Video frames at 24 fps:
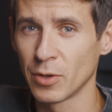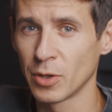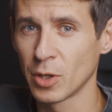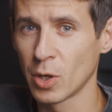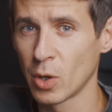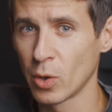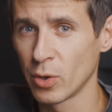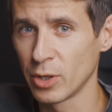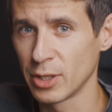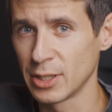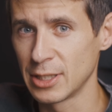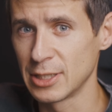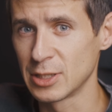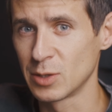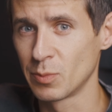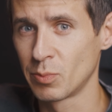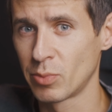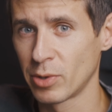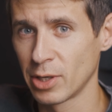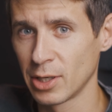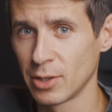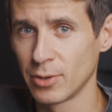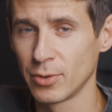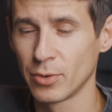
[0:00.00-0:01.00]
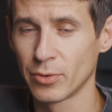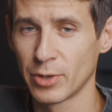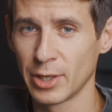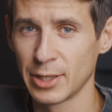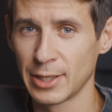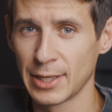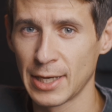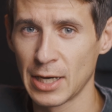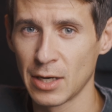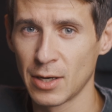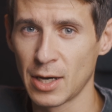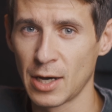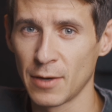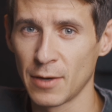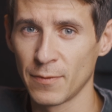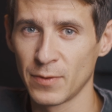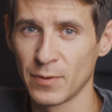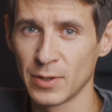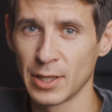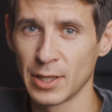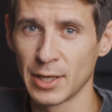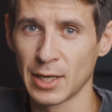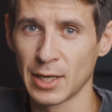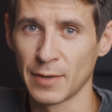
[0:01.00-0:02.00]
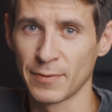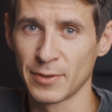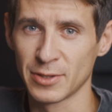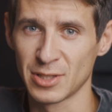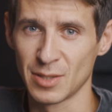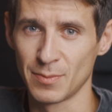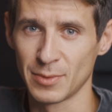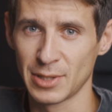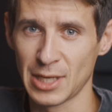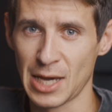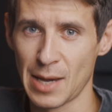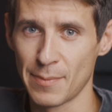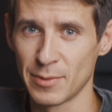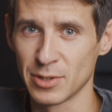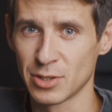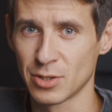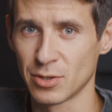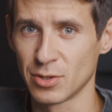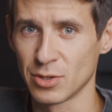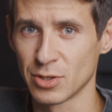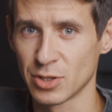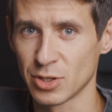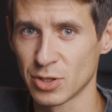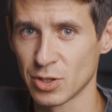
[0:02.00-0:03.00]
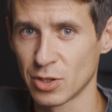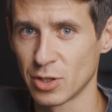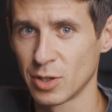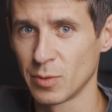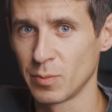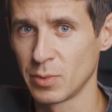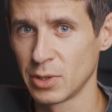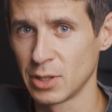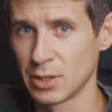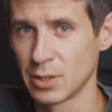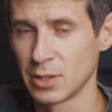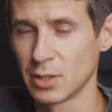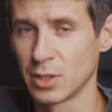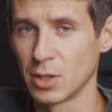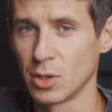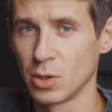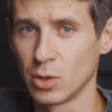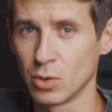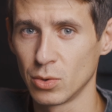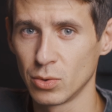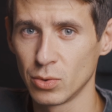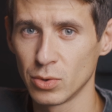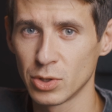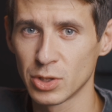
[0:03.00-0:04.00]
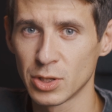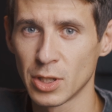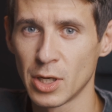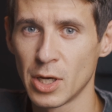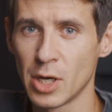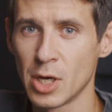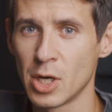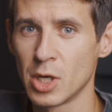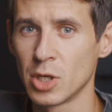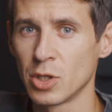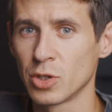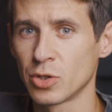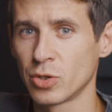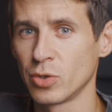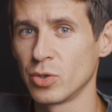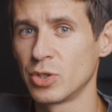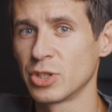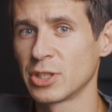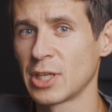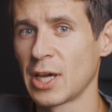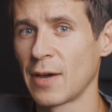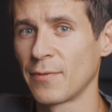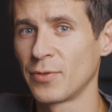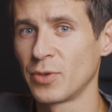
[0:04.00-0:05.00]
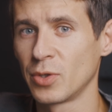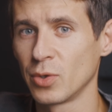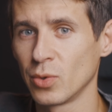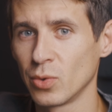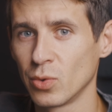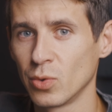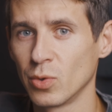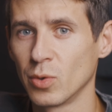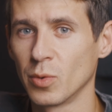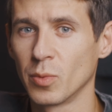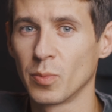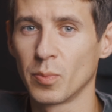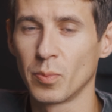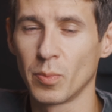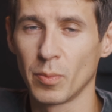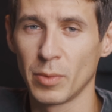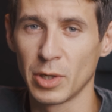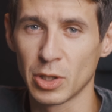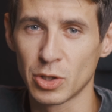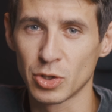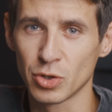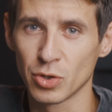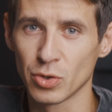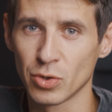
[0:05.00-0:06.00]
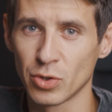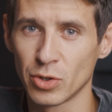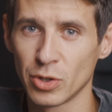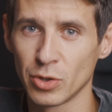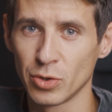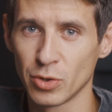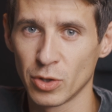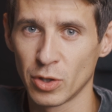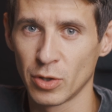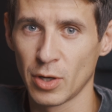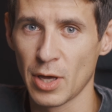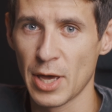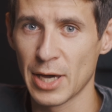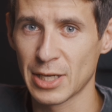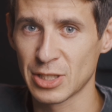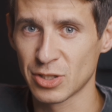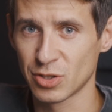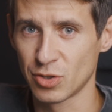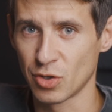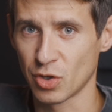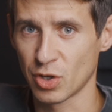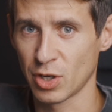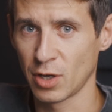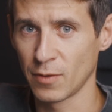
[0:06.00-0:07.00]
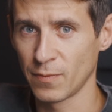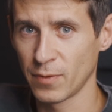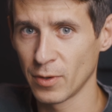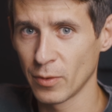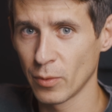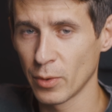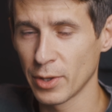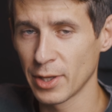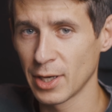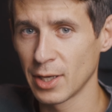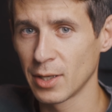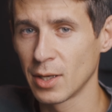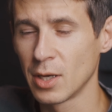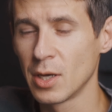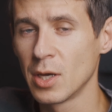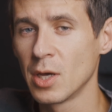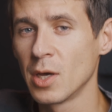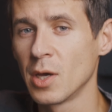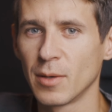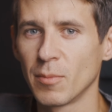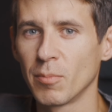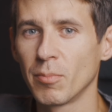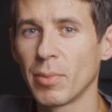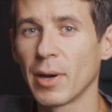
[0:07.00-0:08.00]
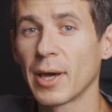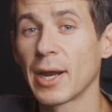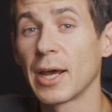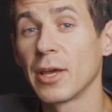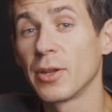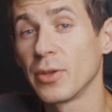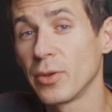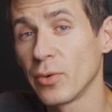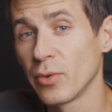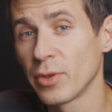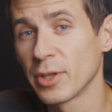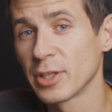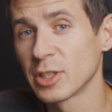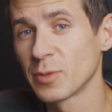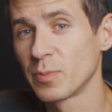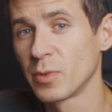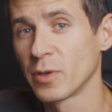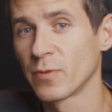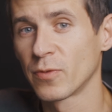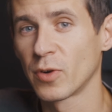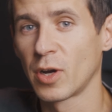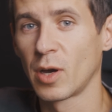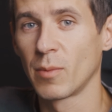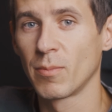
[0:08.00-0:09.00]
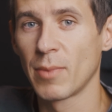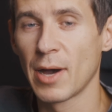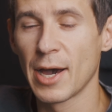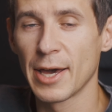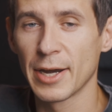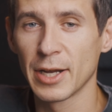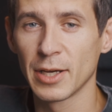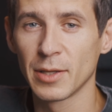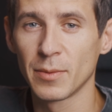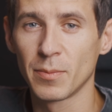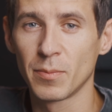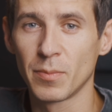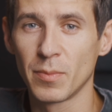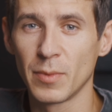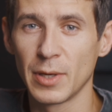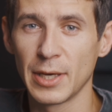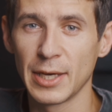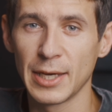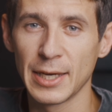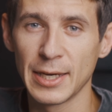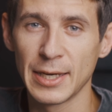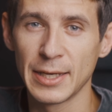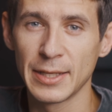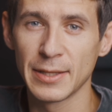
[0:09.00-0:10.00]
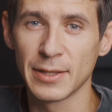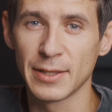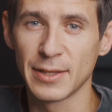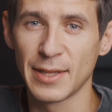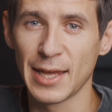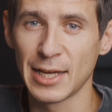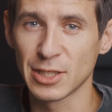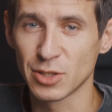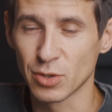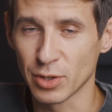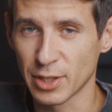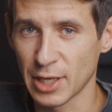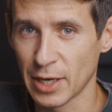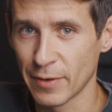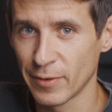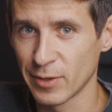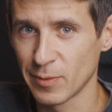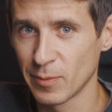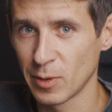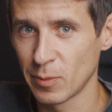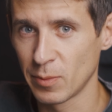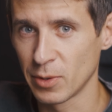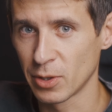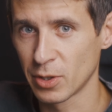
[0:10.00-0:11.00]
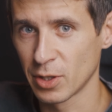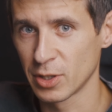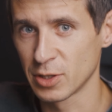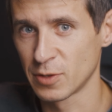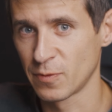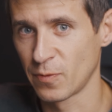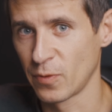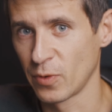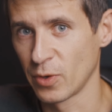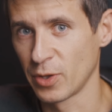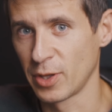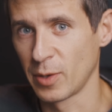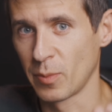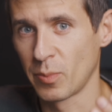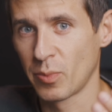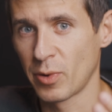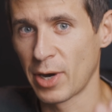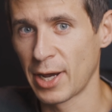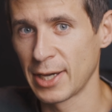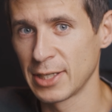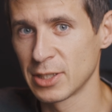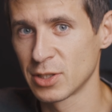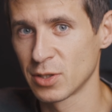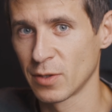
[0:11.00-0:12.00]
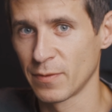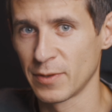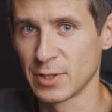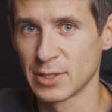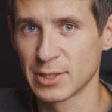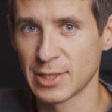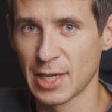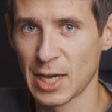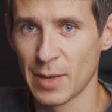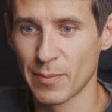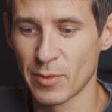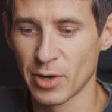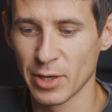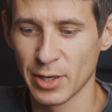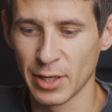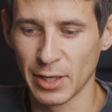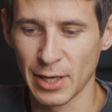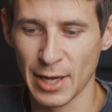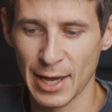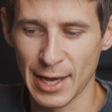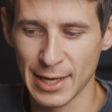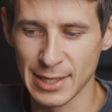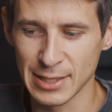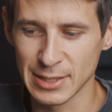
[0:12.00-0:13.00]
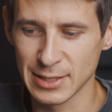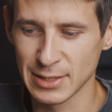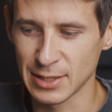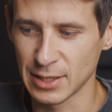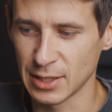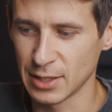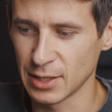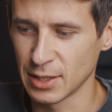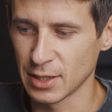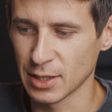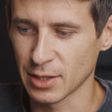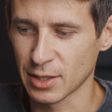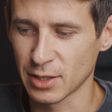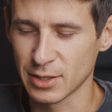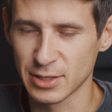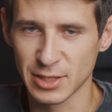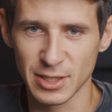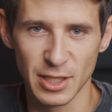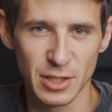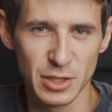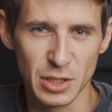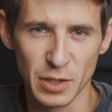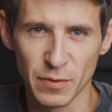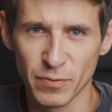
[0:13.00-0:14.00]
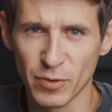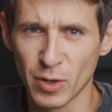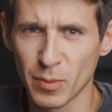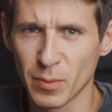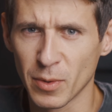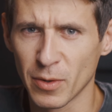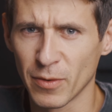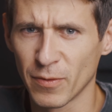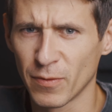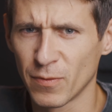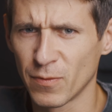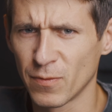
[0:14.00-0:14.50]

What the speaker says: though it's brand new right now, I feel like after some time it's gonna start being loose. So you just have to make sure you're extra careful with it. But I knew this before I bought it, and that's okay with me because for the price of this camera that has a sensor from a